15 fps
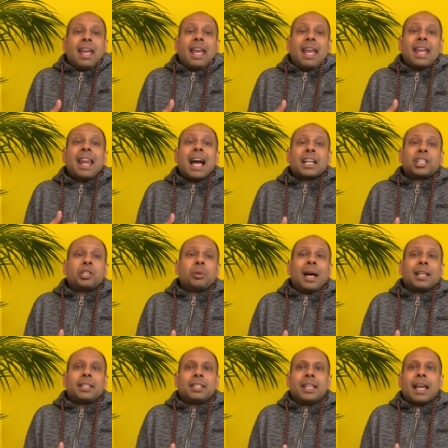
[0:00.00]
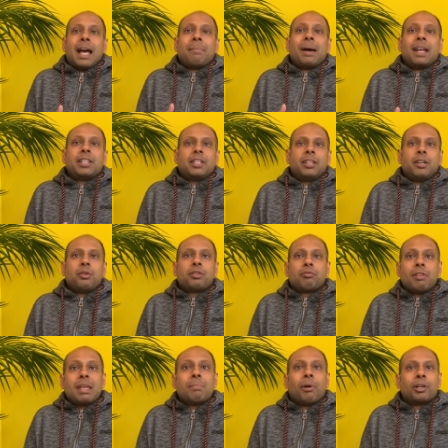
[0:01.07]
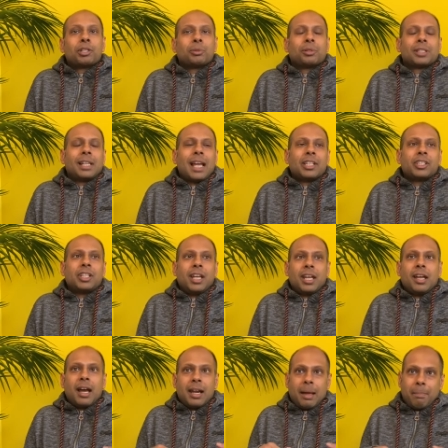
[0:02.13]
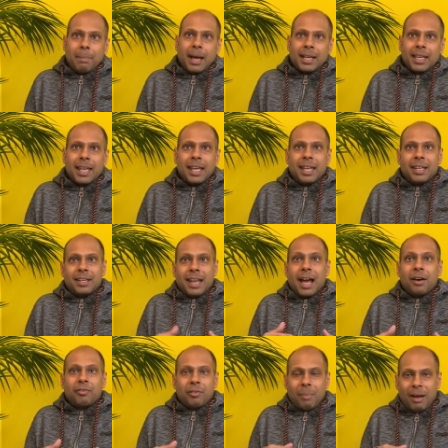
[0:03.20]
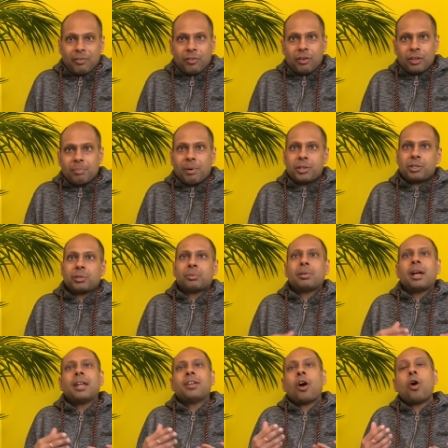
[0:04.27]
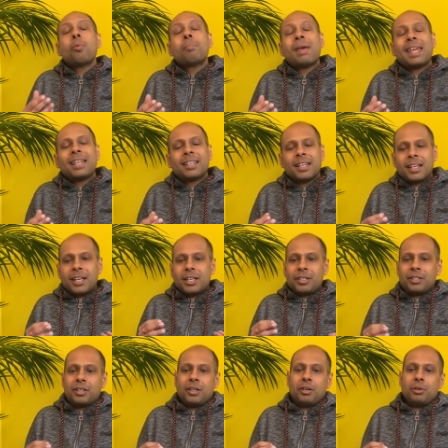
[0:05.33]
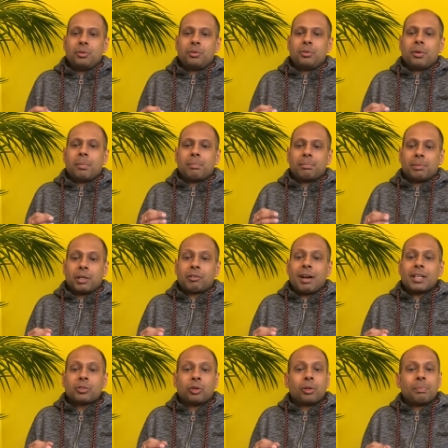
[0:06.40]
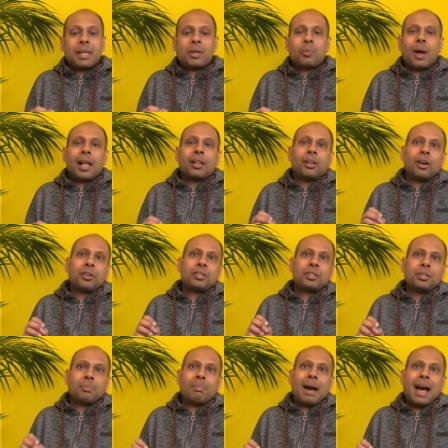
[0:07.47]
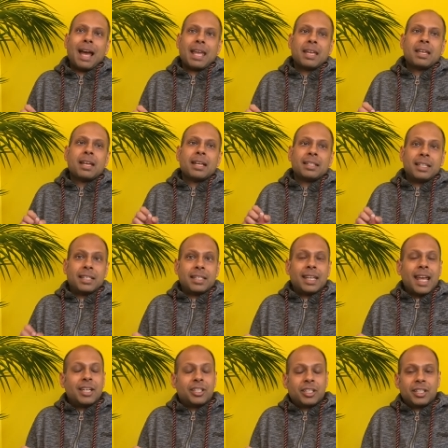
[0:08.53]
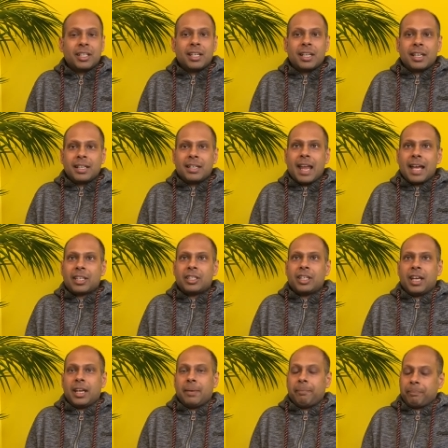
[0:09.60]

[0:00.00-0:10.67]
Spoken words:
In actuality, I managed to do 3 modules last year, and I'm back here now for my 4th module, and hoping to progress, all being well, onto my dissertation next year.